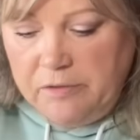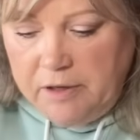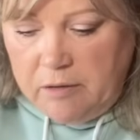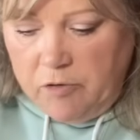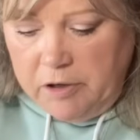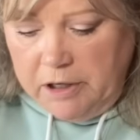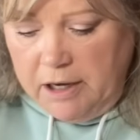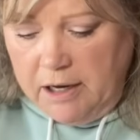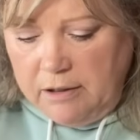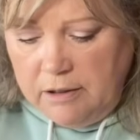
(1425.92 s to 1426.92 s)
that I'm working
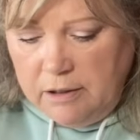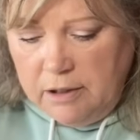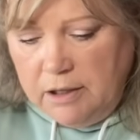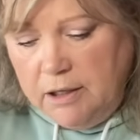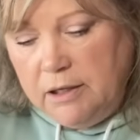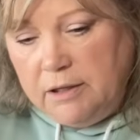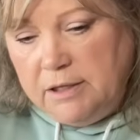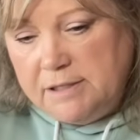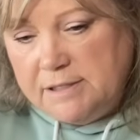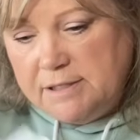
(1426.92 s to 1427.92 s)
on.
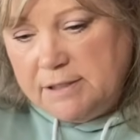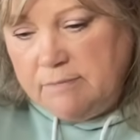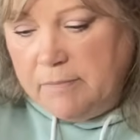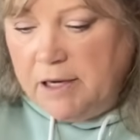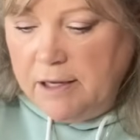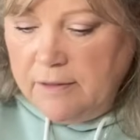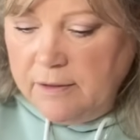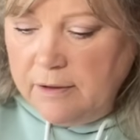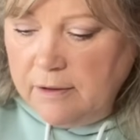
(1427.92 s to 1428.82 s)
This month